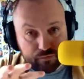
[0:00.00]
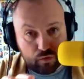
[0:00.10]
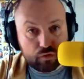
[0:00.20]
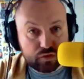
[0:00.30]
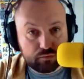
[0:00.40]

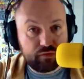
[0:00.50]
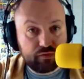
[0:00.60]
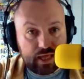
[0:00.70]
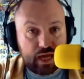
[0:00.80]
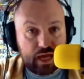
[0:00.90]
something
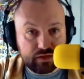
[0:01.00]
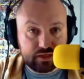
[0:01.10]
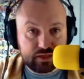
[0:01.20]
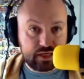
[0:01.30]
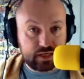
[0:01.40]
there that
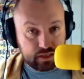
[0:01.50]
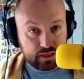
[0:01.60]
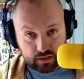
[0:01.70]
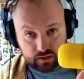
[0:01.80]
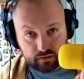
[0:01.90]
says, hey,
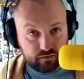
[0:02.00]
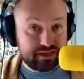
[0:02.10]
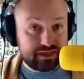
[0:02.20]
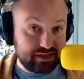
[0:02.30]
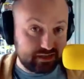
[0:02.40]
this
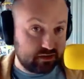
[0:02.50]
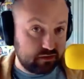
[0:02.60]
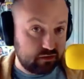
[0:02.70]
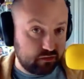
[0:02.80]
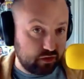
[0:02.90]
is
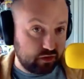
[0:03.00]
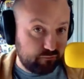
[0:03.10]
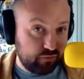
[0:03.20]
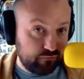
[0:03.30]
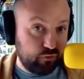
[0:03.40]
the
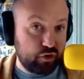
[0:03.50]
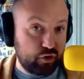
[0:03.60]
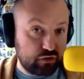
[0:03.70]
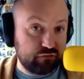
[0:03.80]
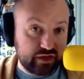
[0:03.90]
voice
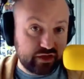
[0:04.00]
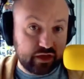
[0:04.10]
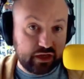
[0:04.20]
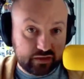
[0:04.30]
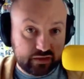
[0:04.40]
of this
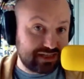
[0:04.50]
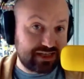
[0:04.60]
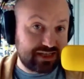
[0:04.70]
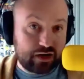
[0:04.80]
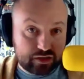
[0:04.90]
thing. This is
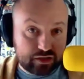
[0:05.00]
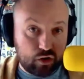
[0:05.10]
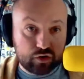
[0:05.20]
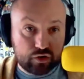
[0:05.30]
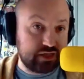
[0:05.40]
how it
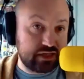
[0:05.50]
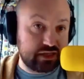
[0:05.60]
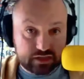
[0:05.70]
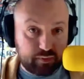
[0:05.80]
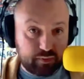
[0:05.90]
talks. This is its
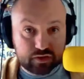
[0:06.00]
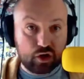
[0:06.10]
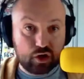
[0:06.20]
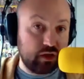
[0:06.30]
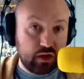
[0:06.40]
backstory.
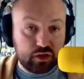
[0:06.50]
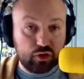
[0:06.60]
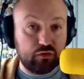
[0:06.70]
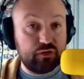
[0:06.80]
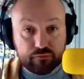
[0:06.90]
You know,
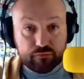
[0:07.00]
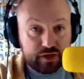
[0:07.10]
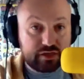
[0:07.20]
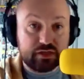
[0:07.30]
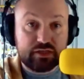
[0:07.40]
feel free
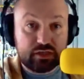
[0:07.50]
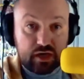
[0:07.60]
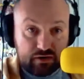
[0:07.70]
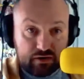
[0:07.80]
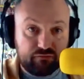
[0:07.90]
to
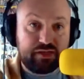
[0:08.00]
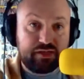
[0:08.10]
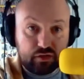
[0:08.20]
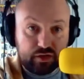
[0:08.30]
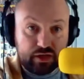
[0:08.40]
advance
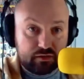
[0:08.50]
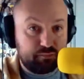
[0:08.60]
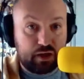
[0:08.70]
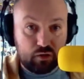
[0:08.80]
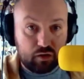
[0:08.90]
on it.
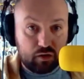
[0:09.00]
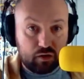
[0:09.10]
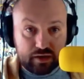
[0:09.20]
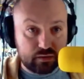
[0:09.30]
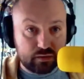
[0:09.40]
By all
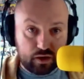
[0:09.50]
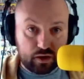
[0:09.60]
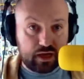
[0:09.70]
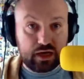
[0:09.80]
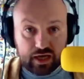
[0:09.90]
means, we want to
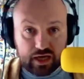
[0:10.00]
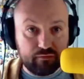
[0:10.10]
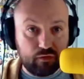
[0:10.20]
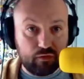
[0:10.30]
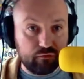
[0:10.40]
kind of keep
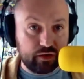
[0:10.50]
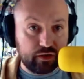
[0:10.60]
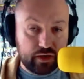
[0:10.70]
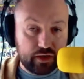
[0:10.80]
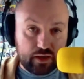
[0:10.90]
evolving,
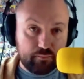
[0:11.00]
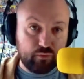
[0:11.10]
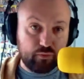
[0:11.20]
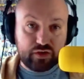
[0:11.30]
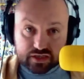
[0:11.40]
but
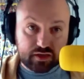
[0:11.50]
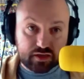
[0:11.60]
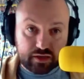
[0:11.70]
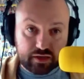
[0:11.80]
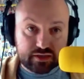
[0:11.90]
this is the
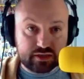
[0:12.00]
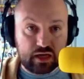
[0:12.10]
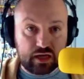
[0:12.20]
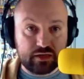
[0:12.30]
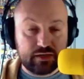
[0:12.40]
place to
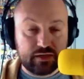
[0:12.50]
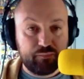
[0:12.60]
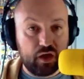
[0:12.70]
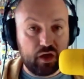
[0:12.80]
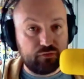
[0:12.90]
start.
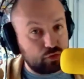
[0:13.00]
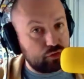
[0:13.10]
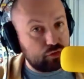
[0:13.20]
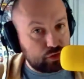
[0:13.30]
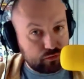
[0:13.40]
And if you
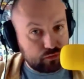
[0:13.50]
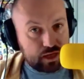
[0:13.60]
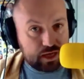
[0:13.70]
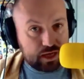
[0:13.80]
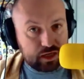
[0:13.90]
don't do that
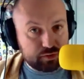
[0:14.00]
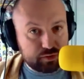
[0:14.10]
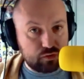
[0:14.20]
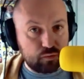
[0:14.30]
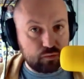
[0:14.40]
kind of
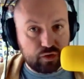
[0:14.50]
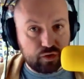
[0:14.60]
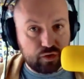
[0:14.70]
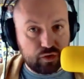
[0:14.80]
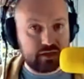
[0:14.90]
persona work, you
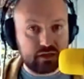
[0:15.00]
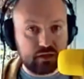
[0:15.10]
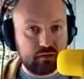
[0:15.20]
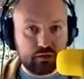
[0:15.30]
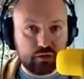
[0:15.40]
tend to,
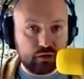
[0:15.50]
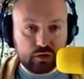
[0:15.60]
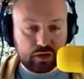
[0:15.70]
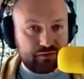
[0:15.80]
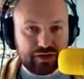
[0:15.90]
you know, you'll
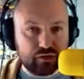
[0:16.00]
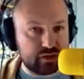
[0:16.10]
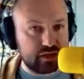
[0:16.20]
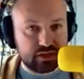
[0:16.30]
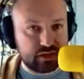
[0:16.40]
have
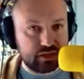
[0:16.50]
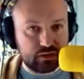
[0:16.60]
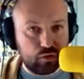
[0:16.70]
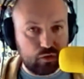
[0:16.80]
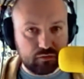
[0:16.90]
inconsistencies
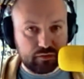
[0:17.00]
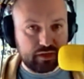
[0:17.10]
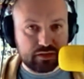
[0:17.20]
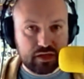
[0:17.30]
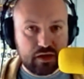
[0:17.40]
all over the
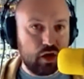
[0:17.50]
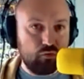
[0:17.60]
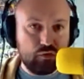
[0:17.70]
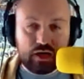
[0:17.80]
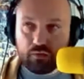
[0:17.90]
place. A
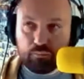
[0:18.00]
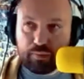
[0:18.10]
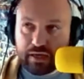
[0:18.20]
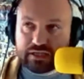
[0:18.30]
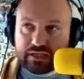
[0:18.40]
really
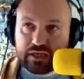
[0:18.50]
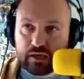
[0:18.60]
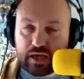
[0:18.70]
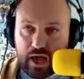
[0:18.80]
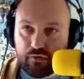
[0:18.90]
basic
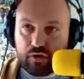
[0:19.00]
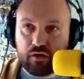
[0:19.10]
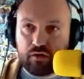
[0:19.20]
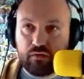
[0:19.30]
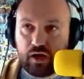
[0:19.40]
error
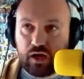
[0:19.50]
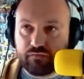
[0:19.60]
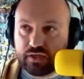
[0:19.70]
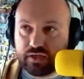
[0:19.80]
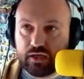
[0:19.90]
that I've
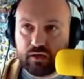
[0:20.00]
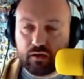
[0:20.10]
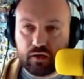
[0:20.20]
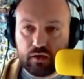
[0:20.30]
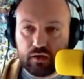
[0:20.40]
seen
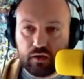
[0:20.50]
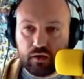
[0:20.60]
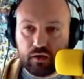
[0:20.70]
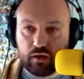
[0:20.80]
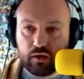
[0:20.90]

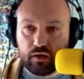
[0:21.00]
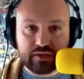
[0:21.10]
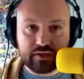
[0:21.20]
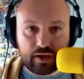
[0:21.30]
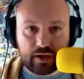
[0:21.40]
time and
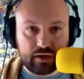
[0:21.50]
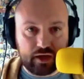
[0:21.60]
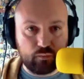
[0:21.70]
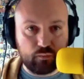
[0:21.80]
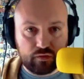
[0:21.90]
time
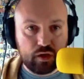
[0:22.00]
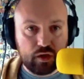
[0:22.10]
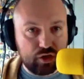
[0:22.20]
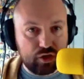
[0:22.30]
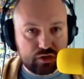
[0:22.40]
again
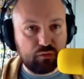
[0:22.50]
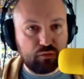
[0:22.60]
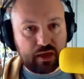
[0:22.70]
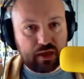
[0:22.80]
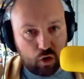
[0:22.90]
usually with like
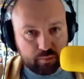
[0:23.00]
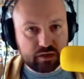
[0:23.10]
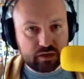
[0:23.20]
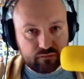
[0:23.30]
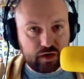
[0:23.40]
hobbyist
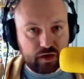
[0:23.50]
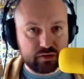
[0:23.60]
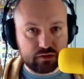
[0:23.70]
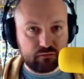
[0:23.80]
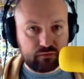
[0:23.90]
developers and
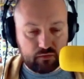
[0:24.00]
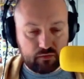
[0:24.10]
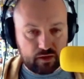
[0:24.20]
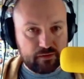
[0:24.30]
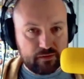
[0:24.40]
stuff like that,
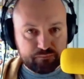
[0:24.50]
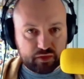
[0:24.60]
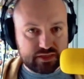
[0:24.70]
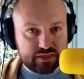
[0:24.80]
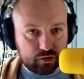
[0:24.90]
is
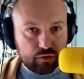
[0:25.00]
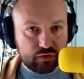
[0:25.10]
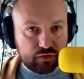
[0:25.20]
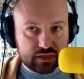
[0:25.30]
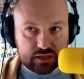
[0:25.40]
they'll do
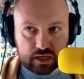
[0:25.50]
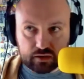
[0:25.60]
things like,